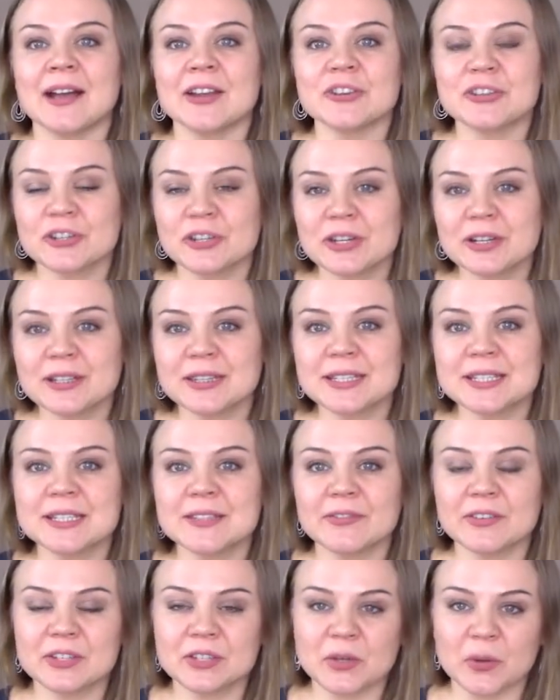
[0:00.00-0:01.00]
Share
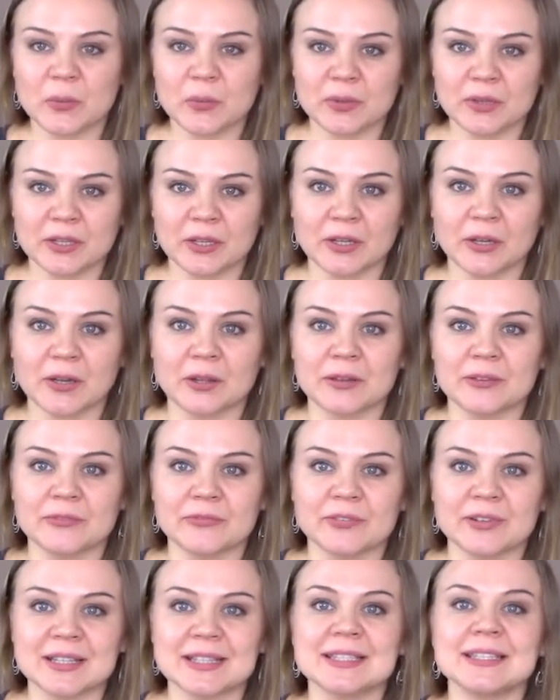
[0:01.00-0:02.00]
this video with your
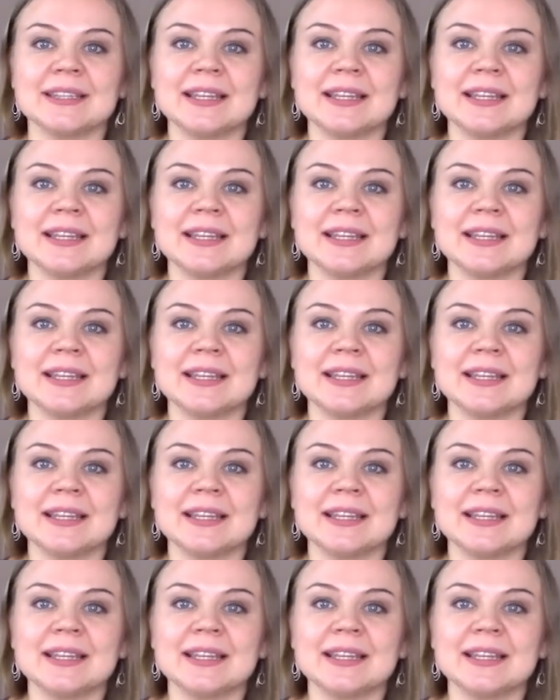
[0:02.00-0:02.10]
girlfriends.